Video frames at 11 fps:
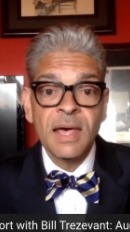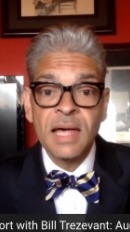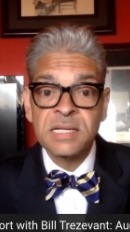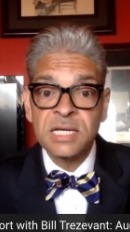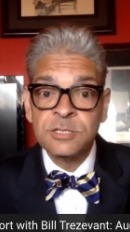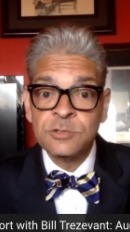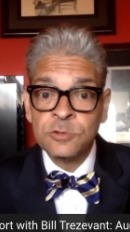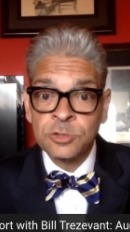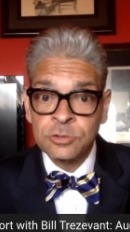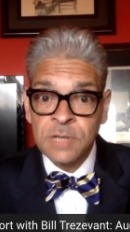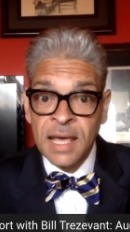has
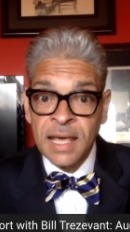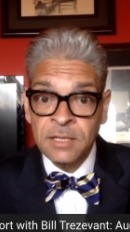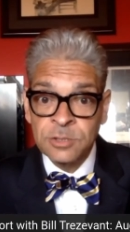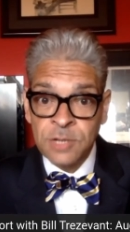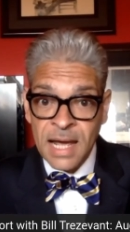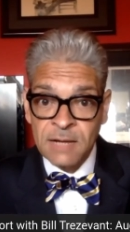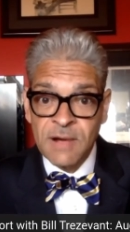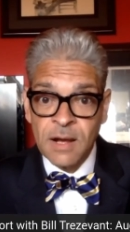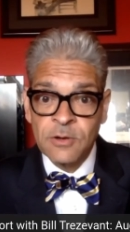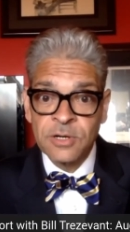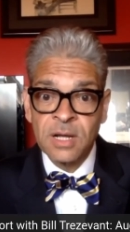a track
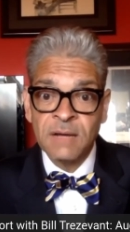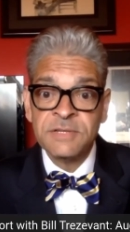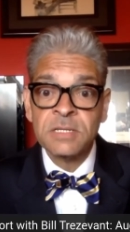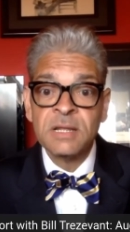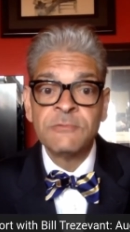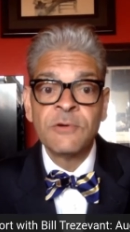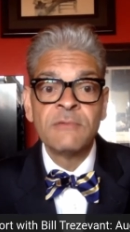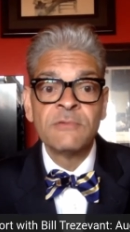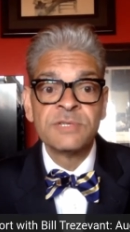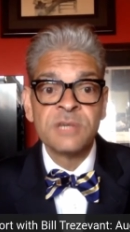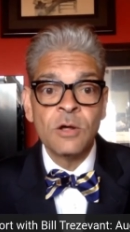record of delivering
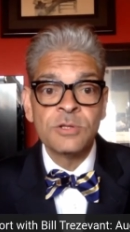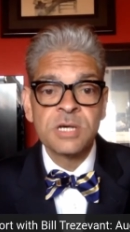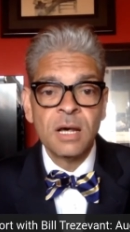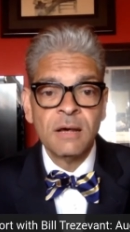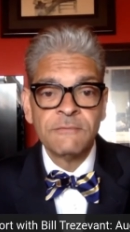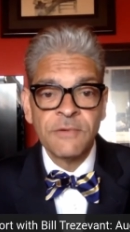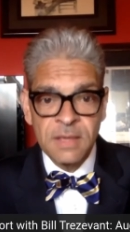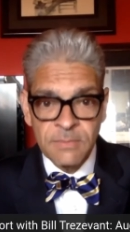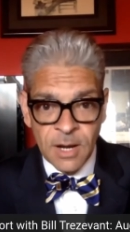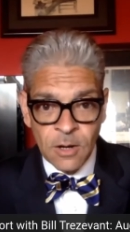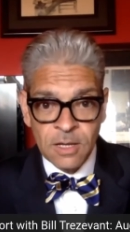results for the
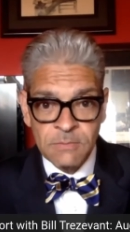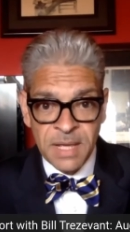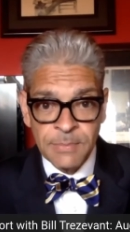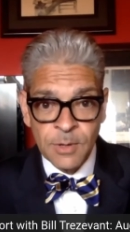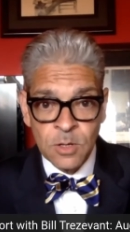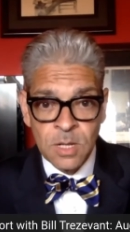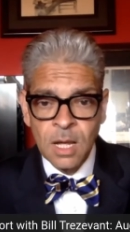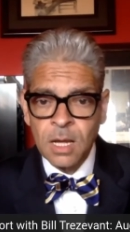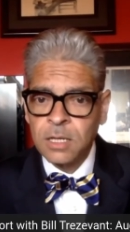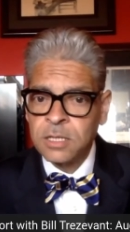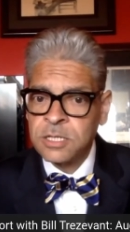American people
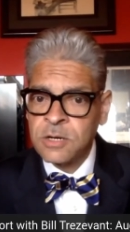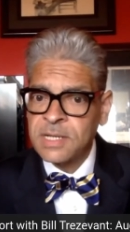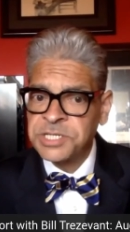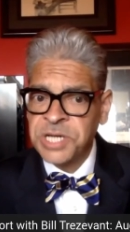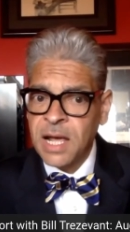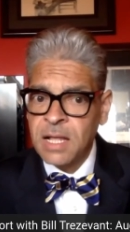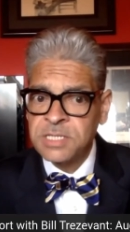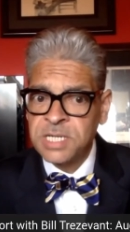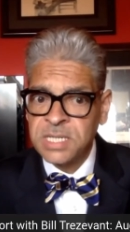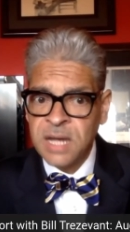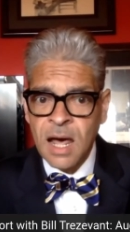during
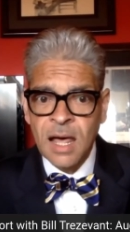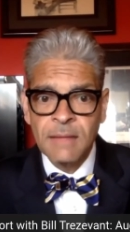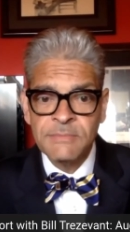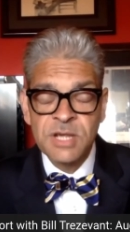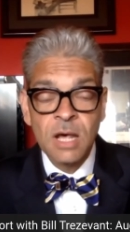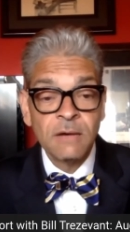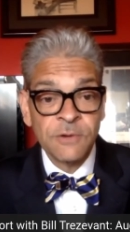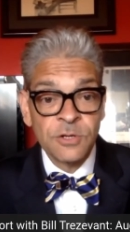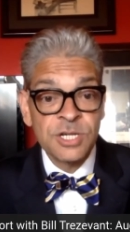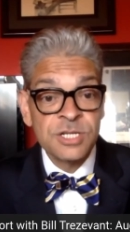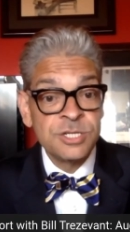challenging times
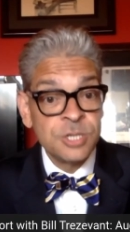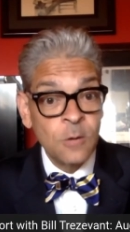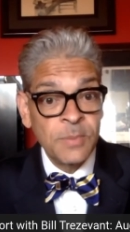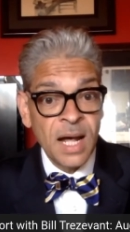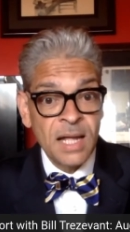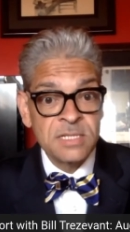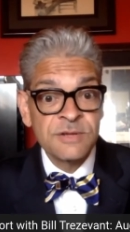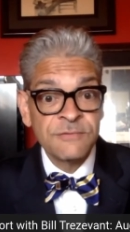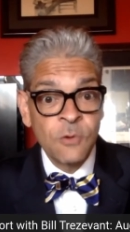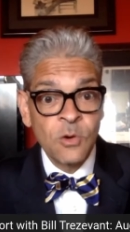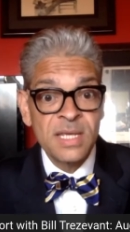versus Joe Biden's
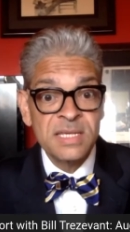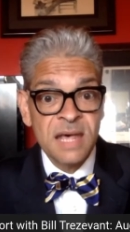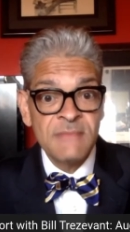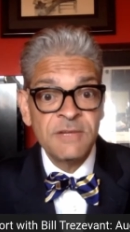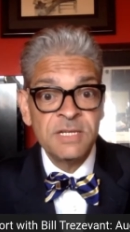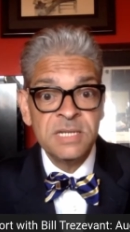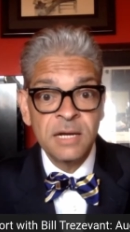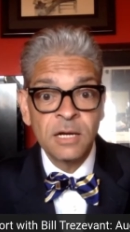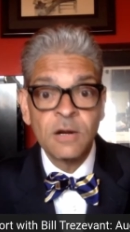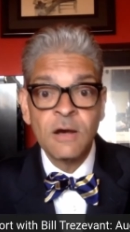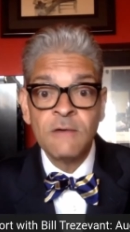
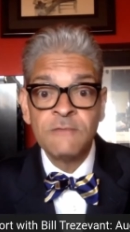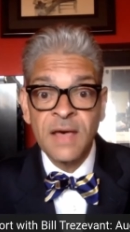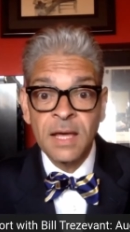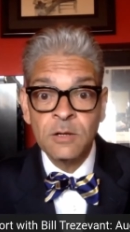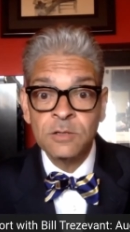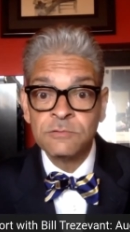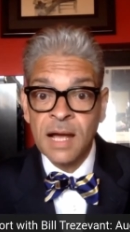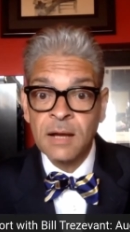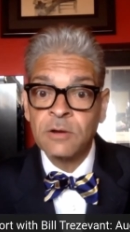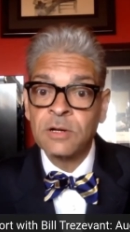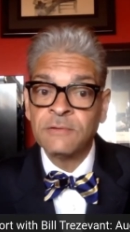47-year failed
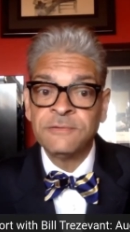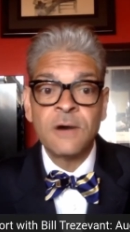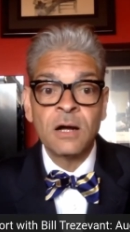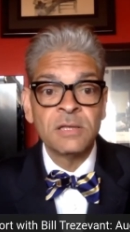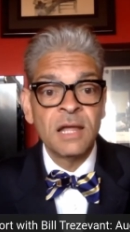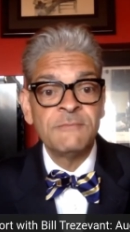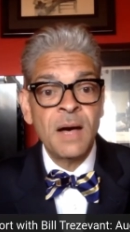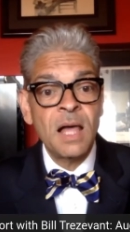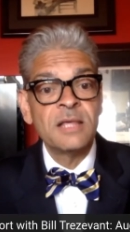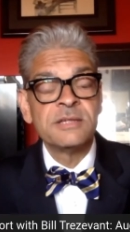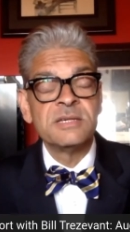record of far-left
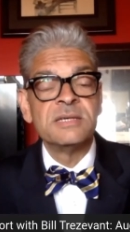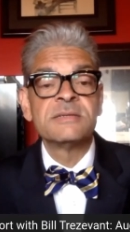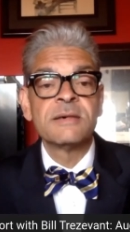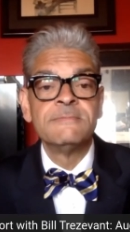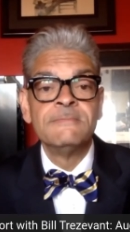policies.